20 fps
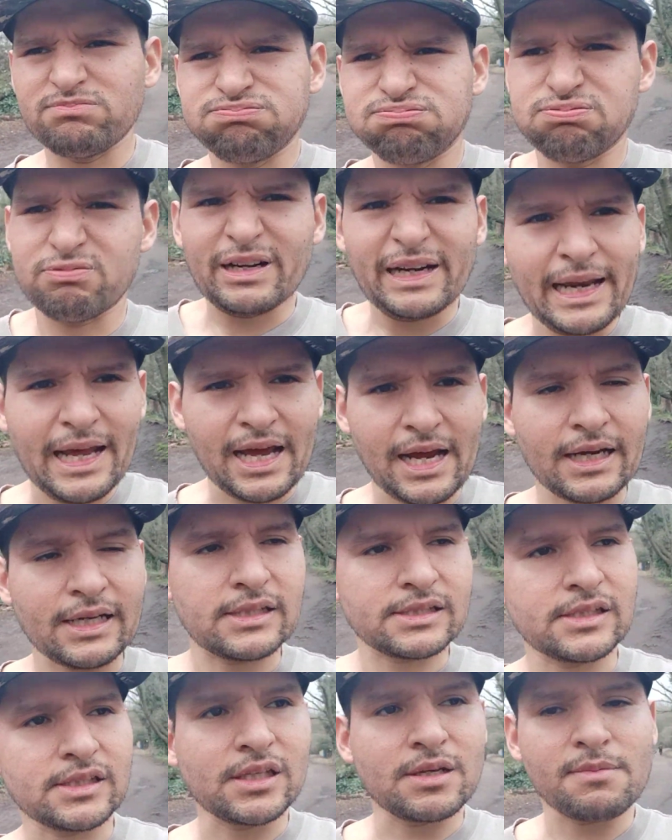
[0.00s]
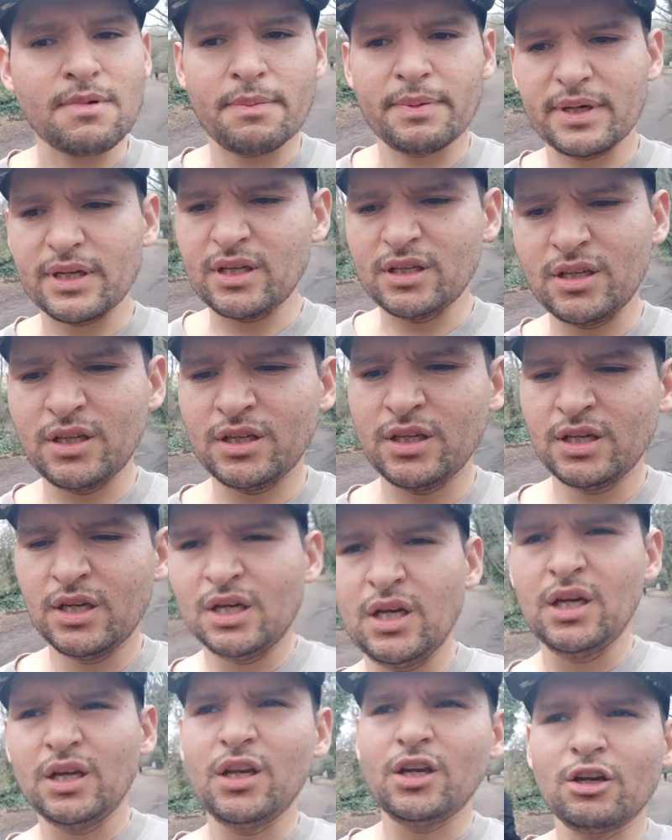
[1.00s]
relaxed, and I'm a bit
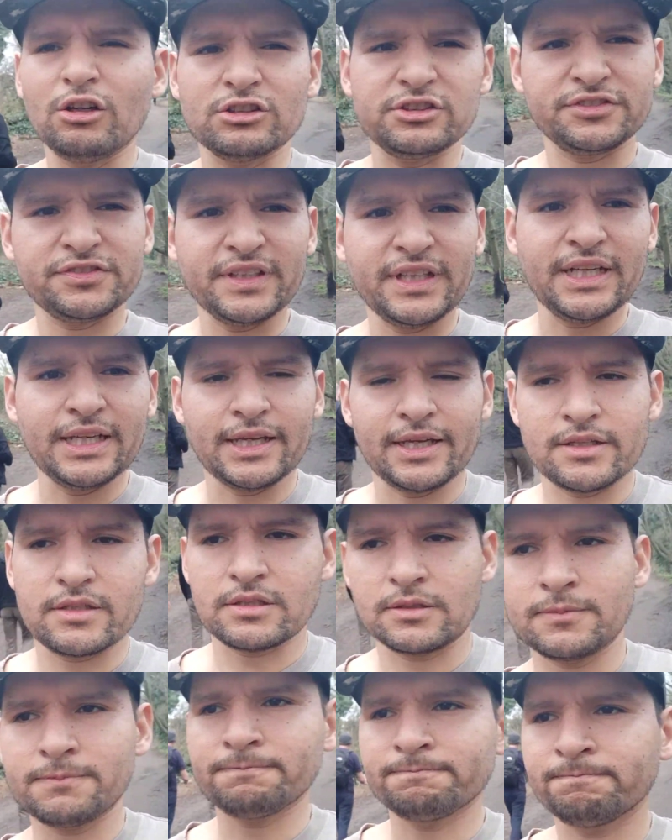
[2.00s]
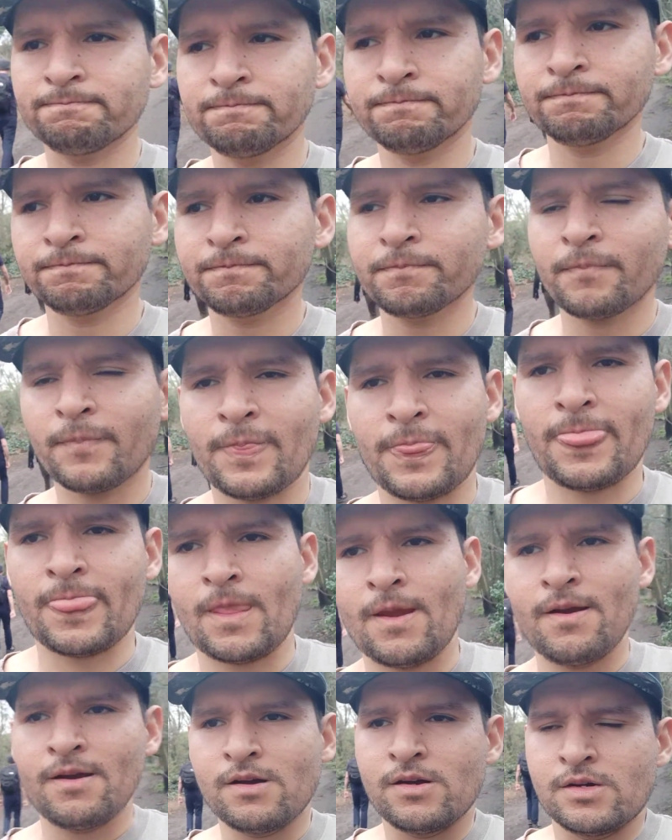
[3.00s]
not feeling it.
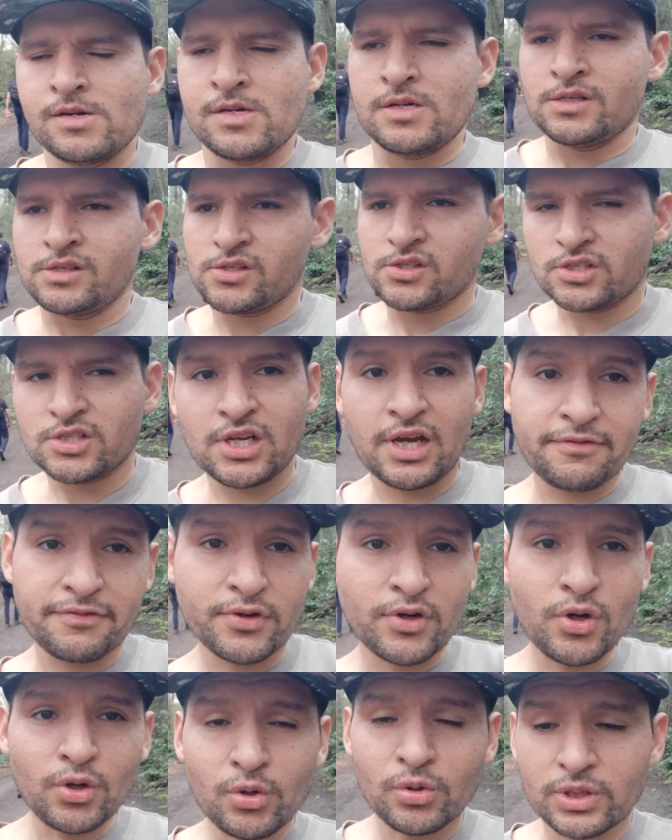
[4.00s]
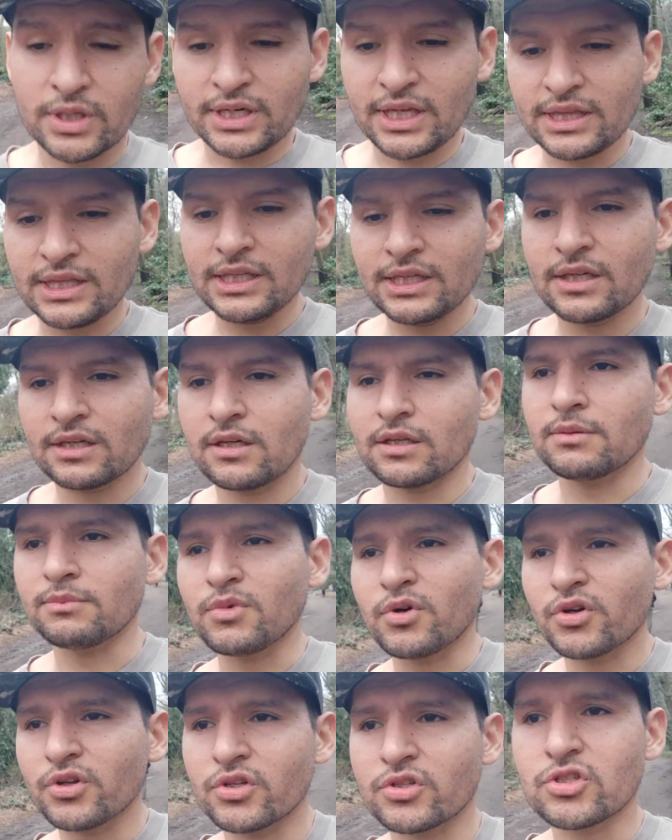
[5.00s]
It's a tough call, and I think the
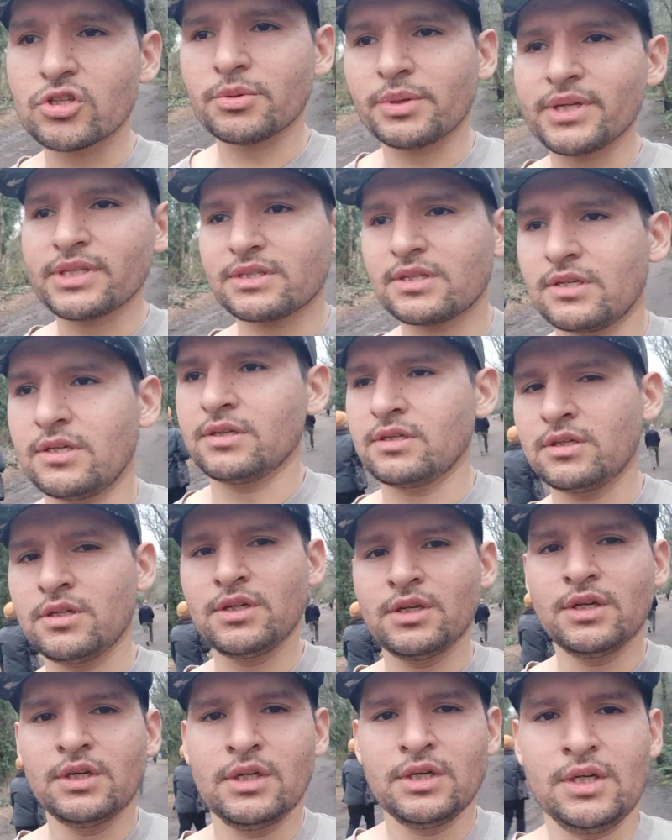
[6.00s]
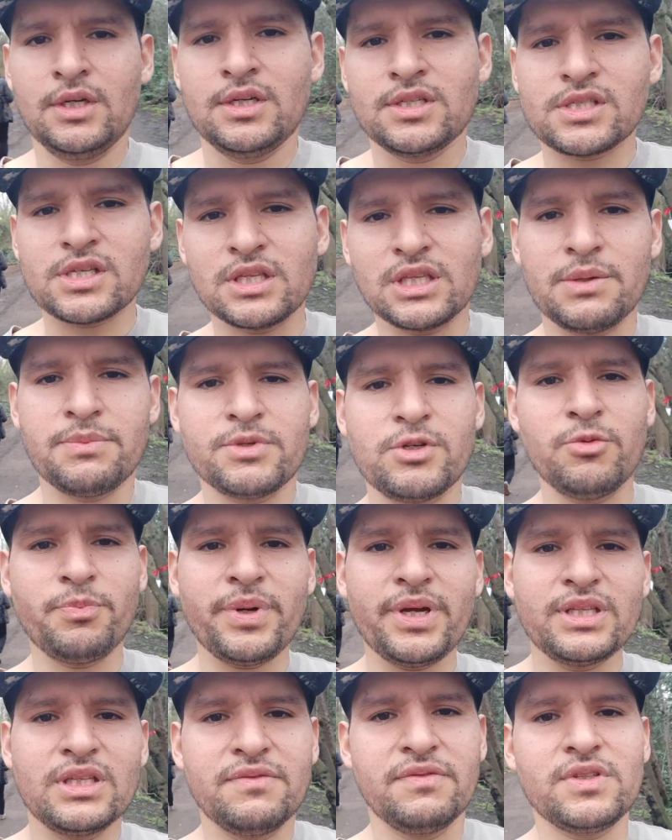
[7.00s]
more you do it, sometimes you'll
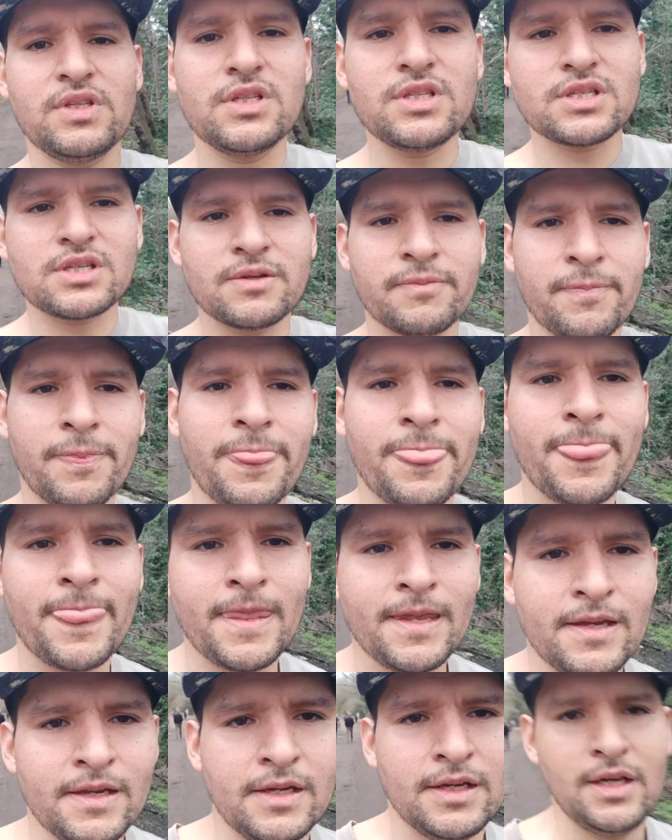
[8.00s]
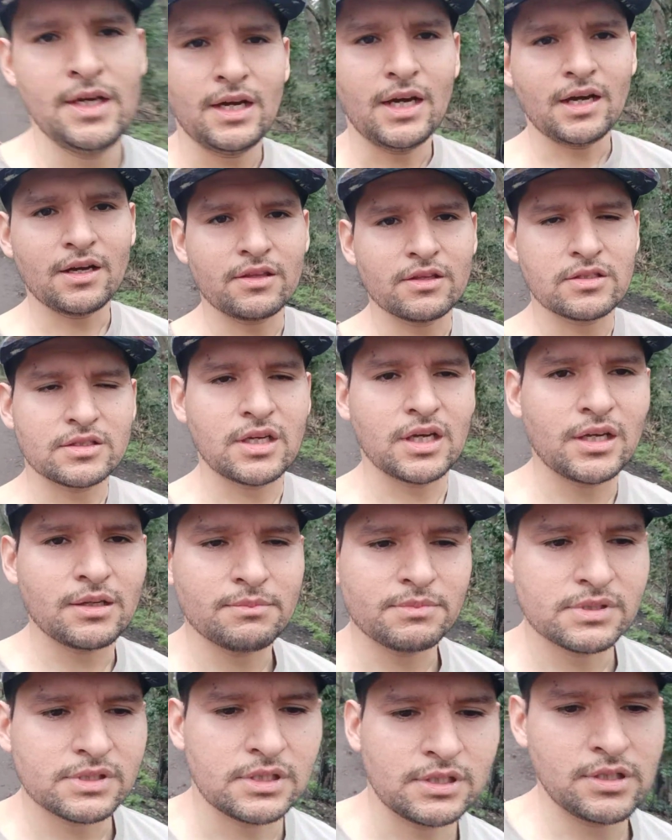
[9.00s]
pay dividends. Other
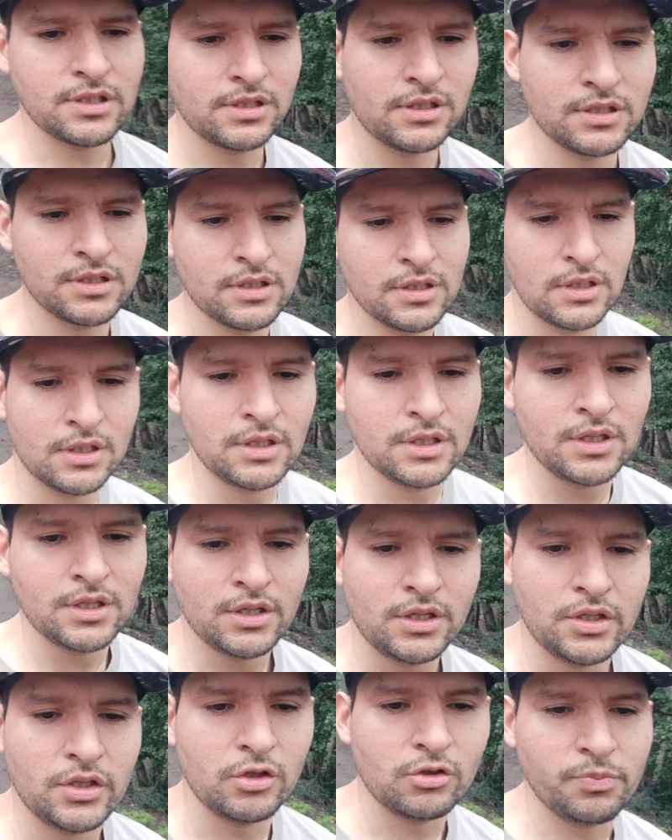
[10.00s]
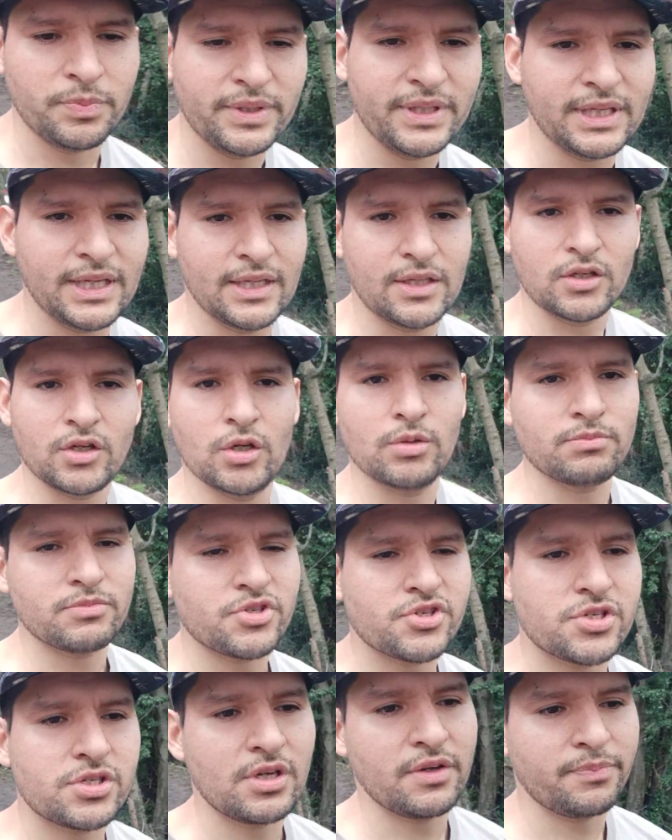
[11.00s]
times you'll be like, nope,
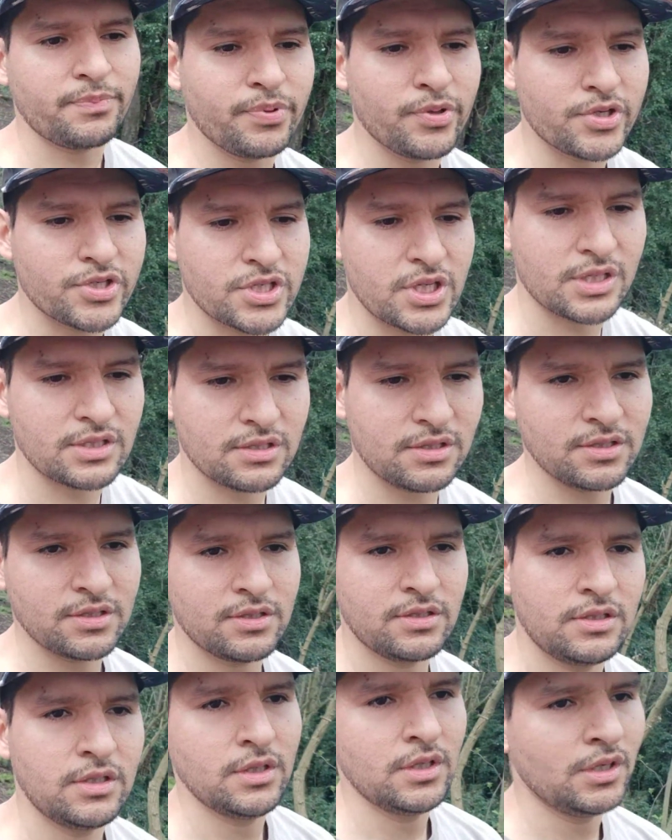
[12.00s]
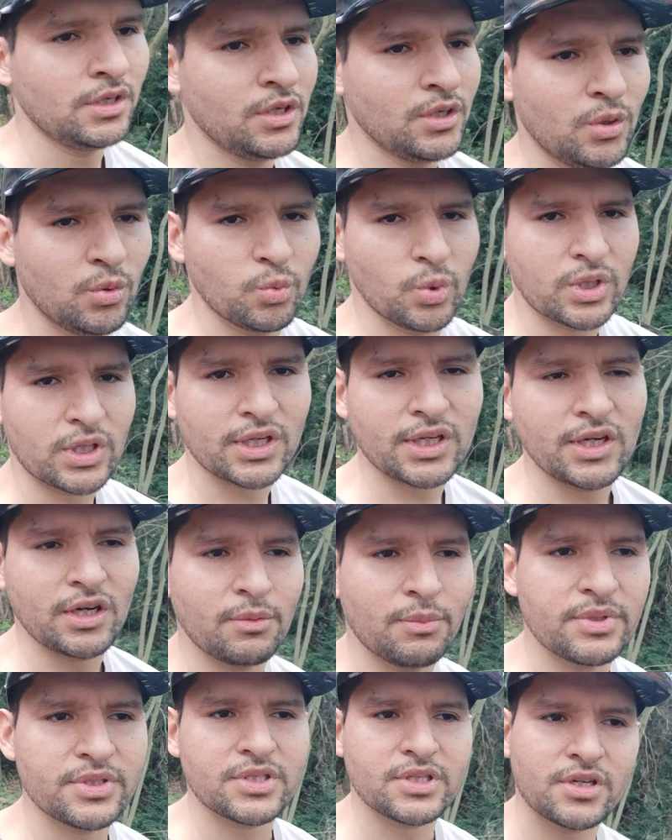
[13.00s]
I pushed that 1
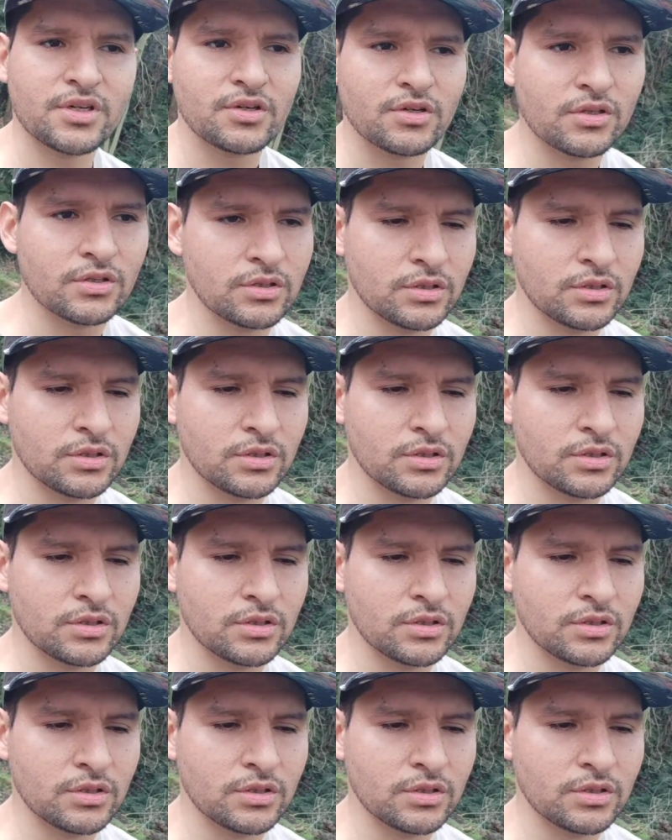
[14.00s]
kilometer,